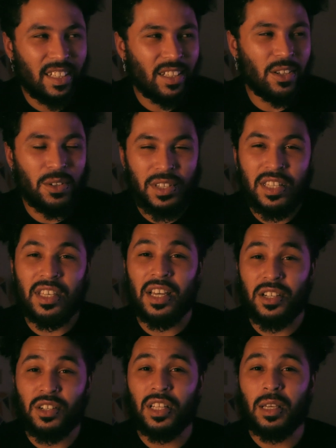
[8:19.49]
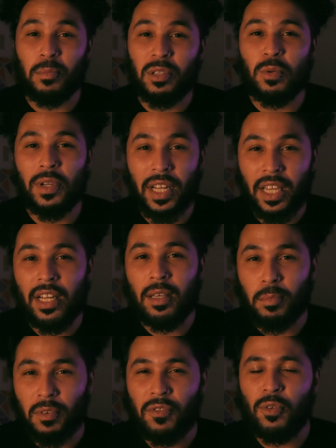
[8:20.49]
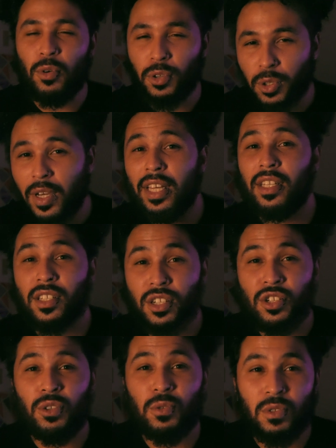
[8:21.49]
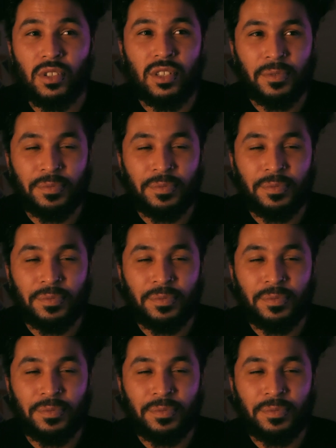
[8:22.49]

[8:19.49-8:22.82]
you know, the scheduling between eating before you head to shoots.